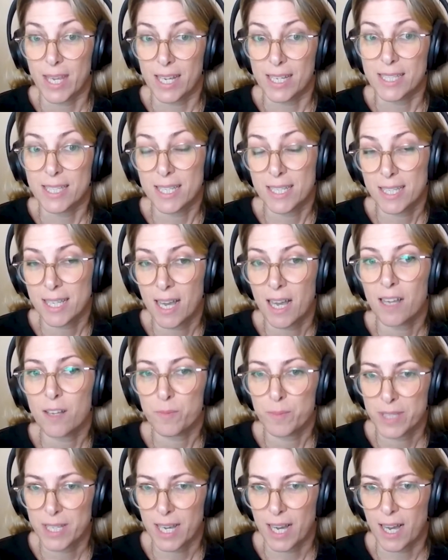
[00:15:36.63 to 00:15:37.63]
and this
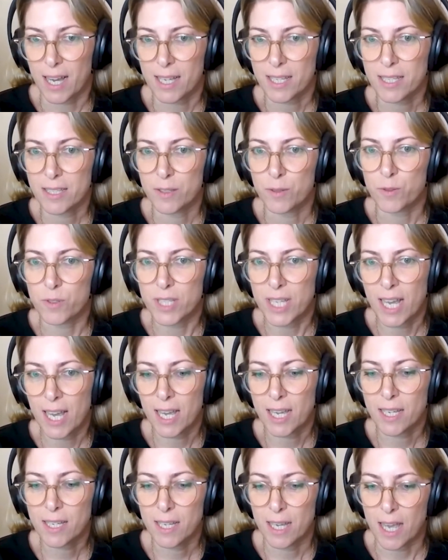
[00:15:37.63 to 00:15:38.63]
helps us
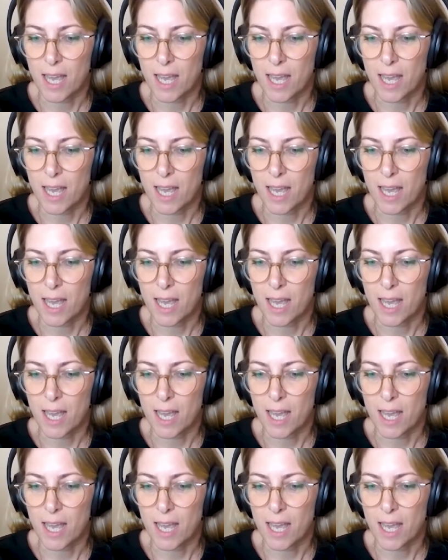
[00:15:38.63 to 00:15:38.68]
today,